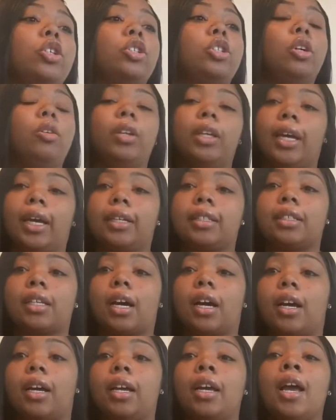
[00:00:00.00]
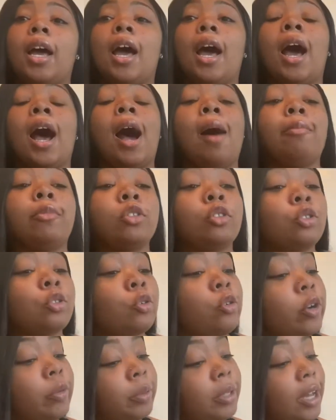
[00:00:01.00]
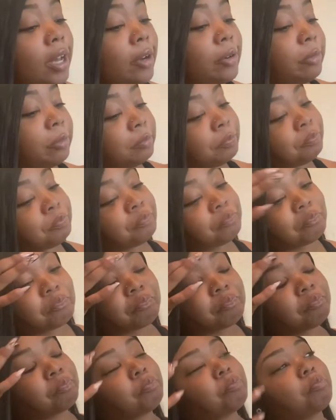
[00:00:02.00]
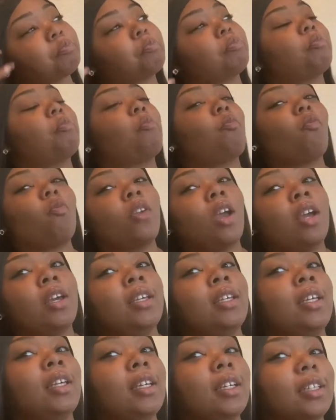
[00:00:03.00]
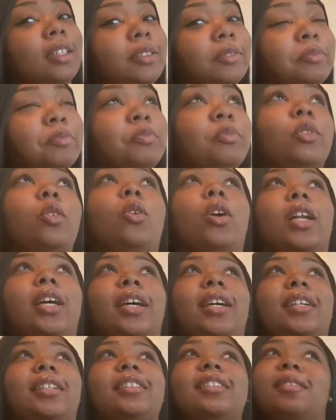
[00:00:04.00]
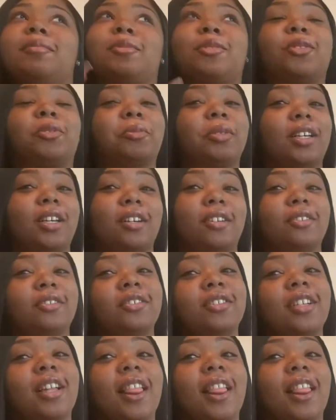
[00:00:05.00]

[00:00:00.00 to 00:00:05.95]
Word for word: zodiac sign? I'm a Scorpio yeah, all oh, that. I'm Scorpio.